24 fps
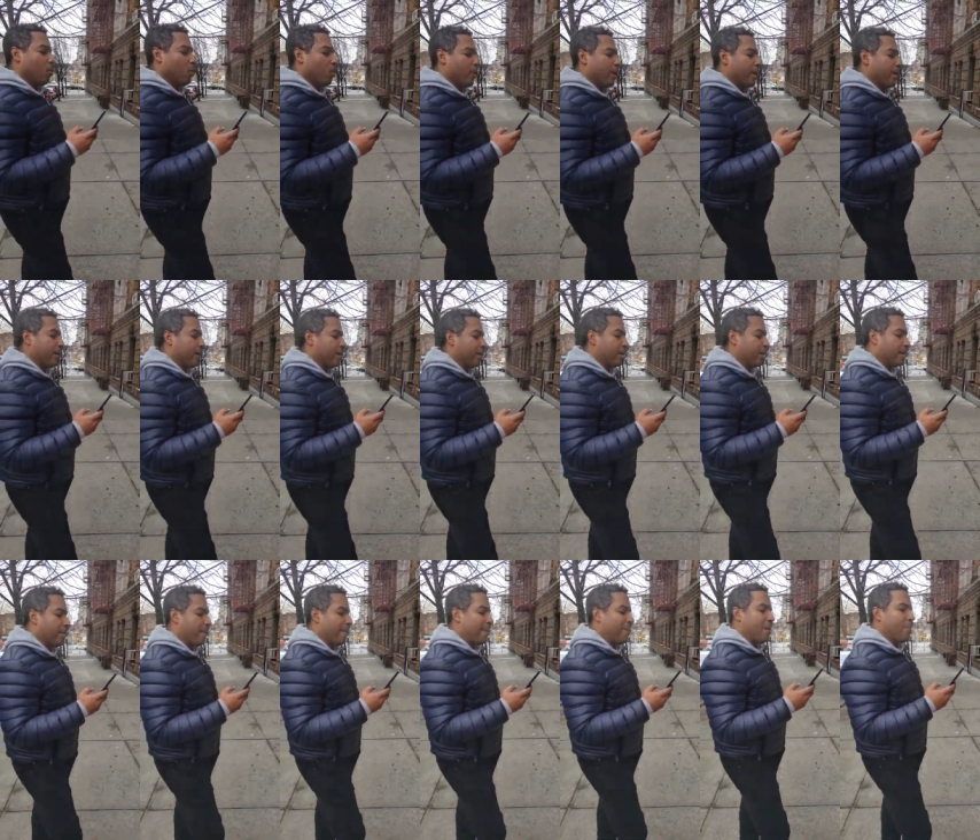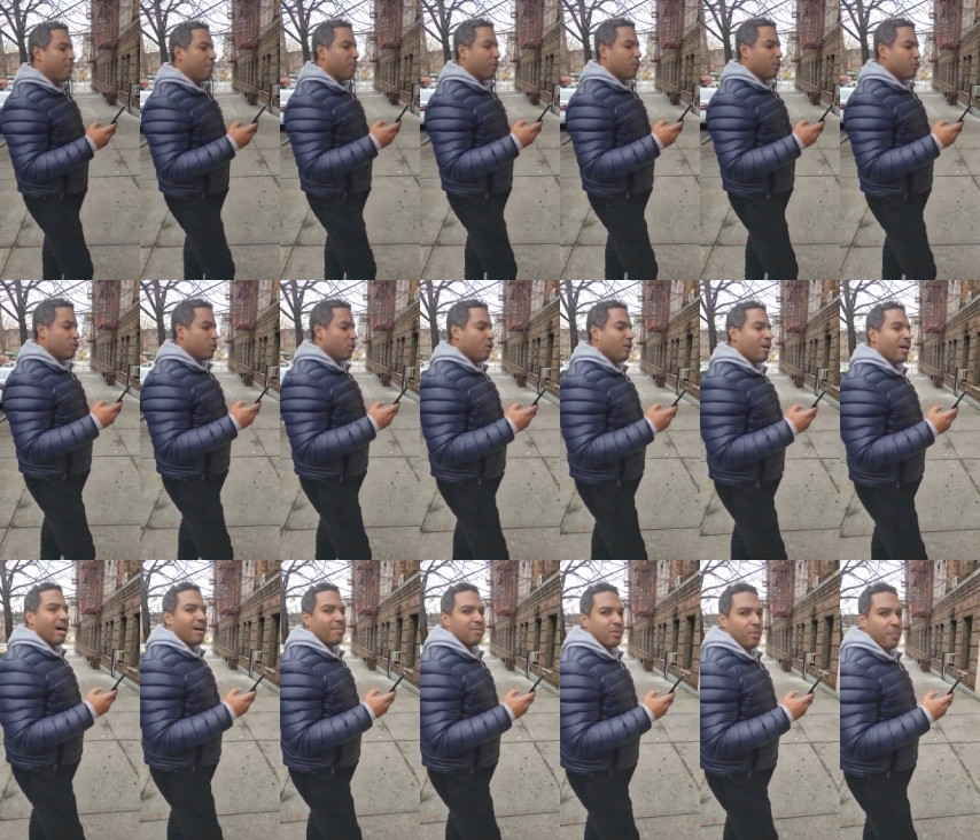where people don't
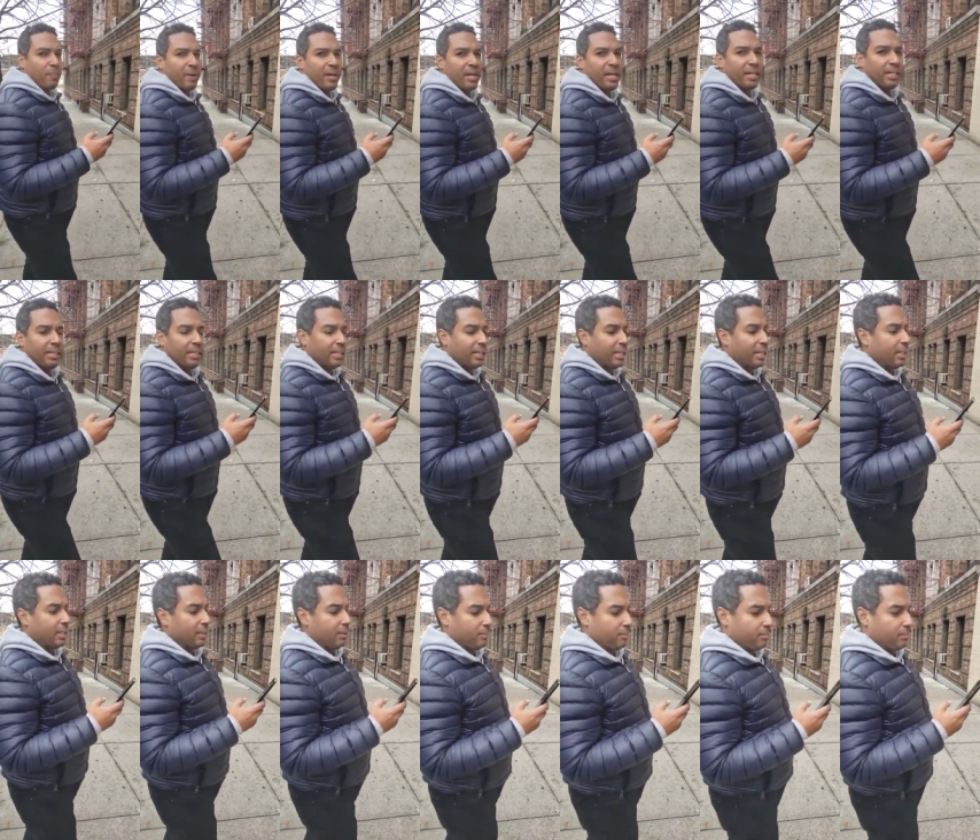have to pay anything.